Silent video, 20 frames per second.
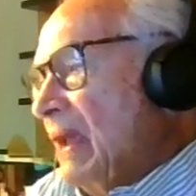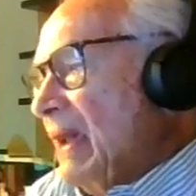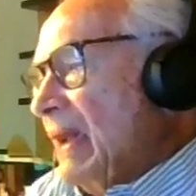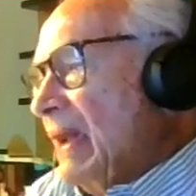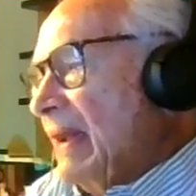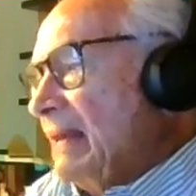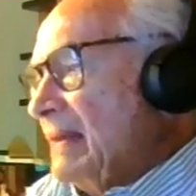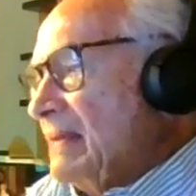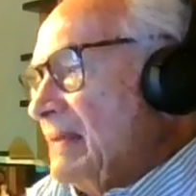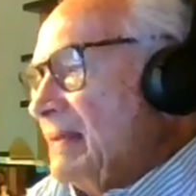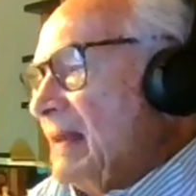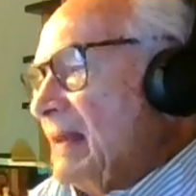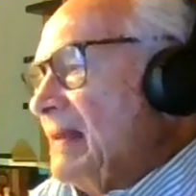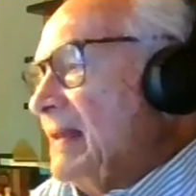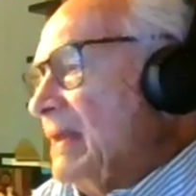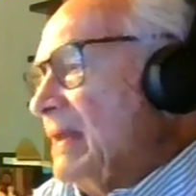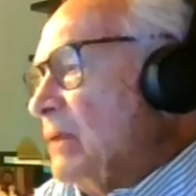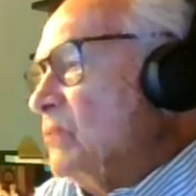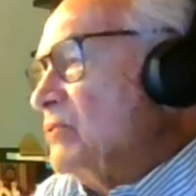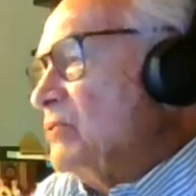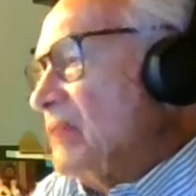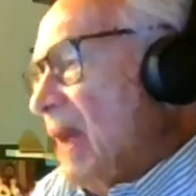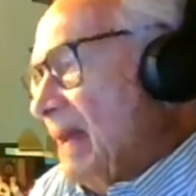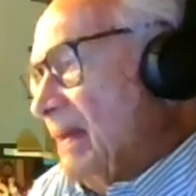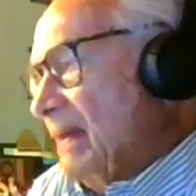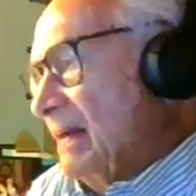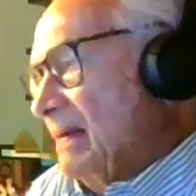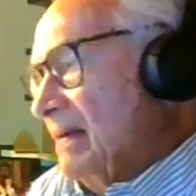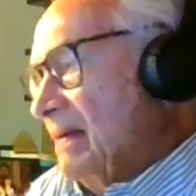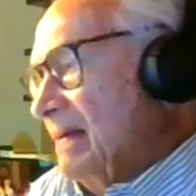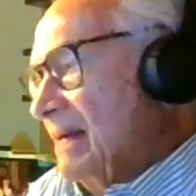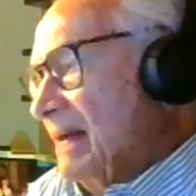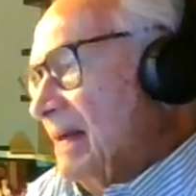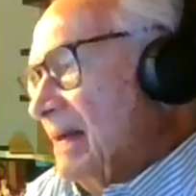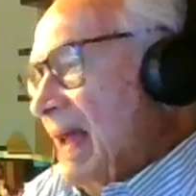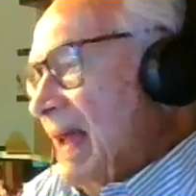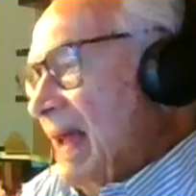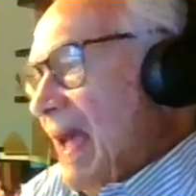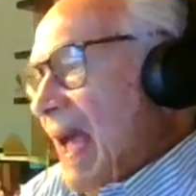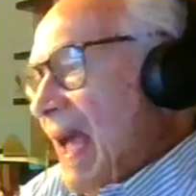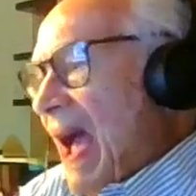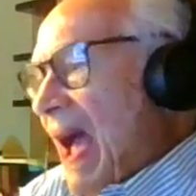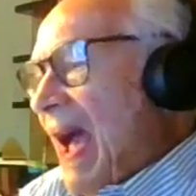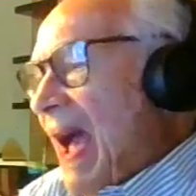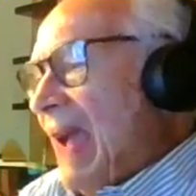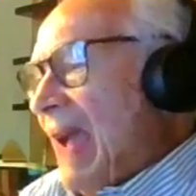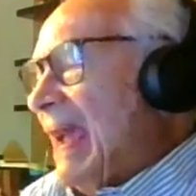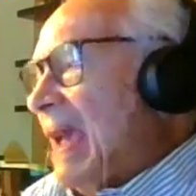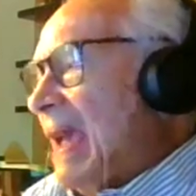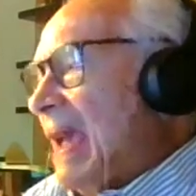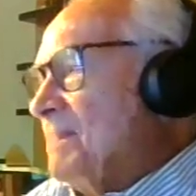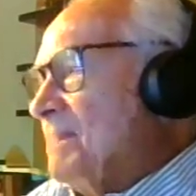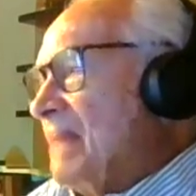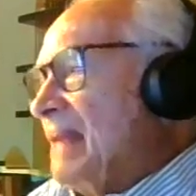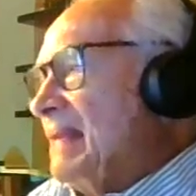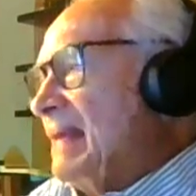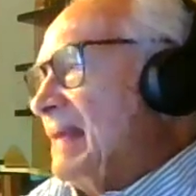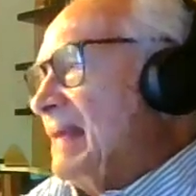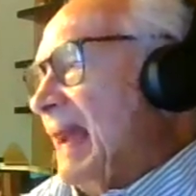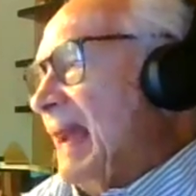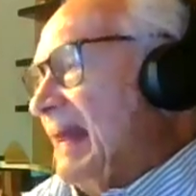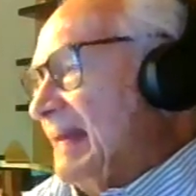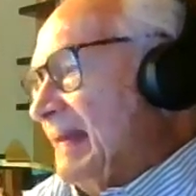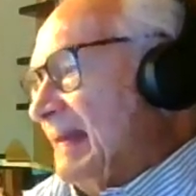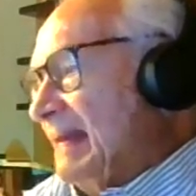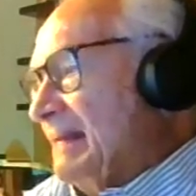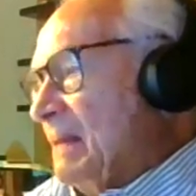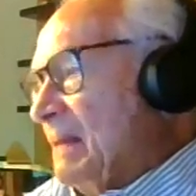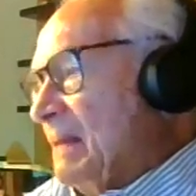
It is a new cycle. I have dedicated